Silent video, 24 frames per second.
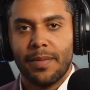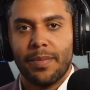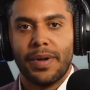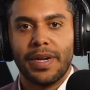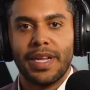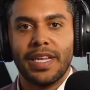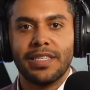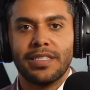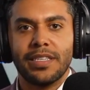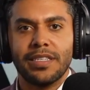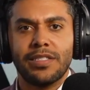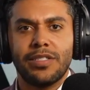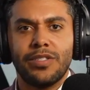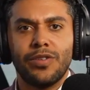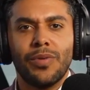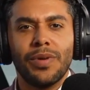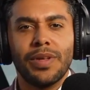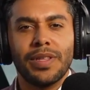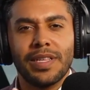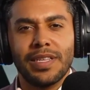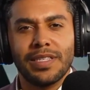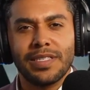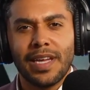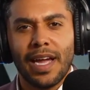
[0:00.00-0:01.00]
but he's just
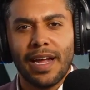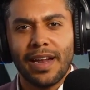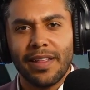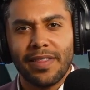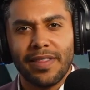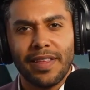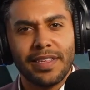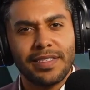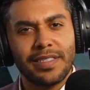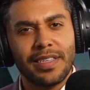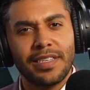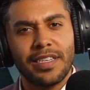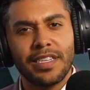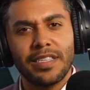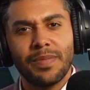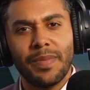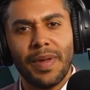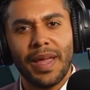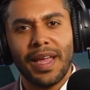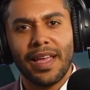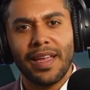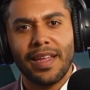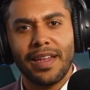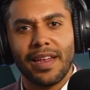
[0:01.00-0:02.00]
doing these kind of things that
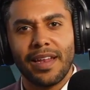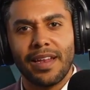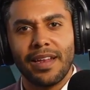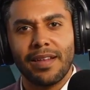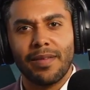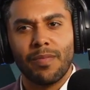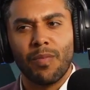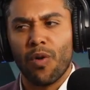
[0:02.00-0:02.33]
just make it